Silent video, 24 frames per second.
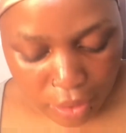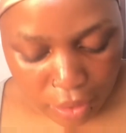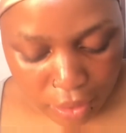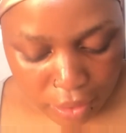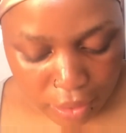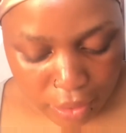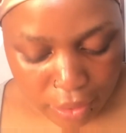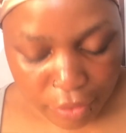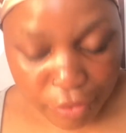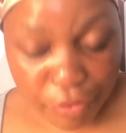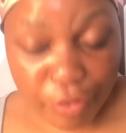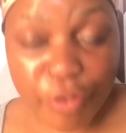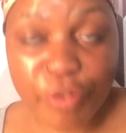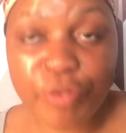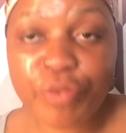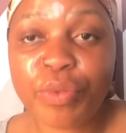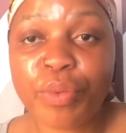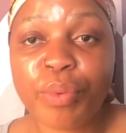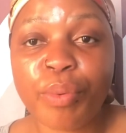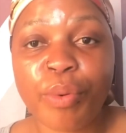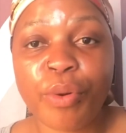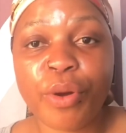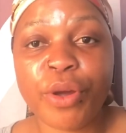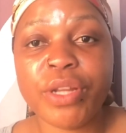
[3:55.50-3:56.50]
The 5th
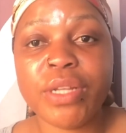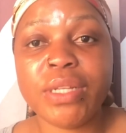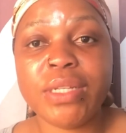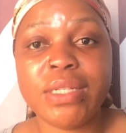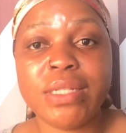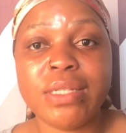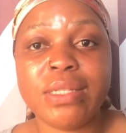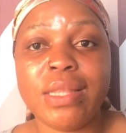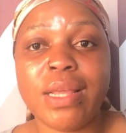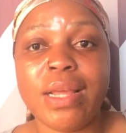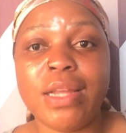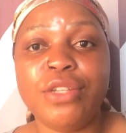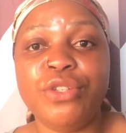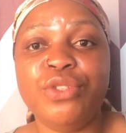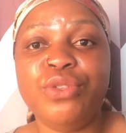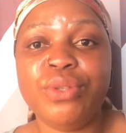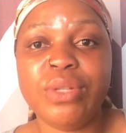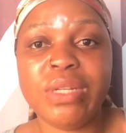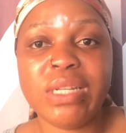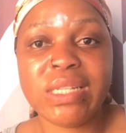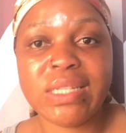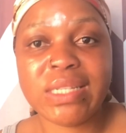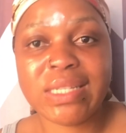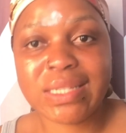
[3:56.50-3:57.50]
point is that you
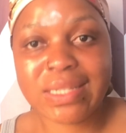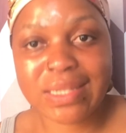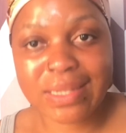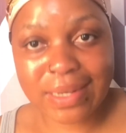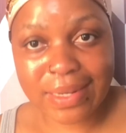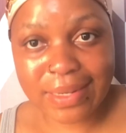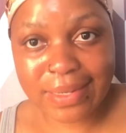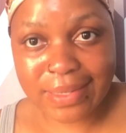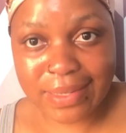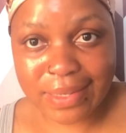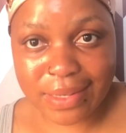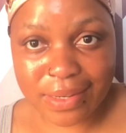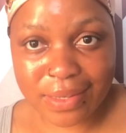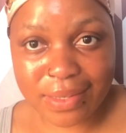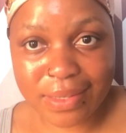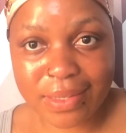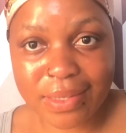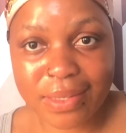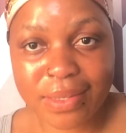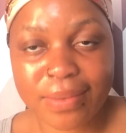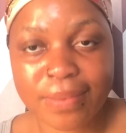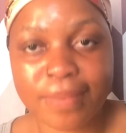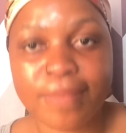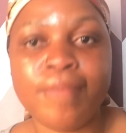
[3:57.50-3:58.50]
need syringes.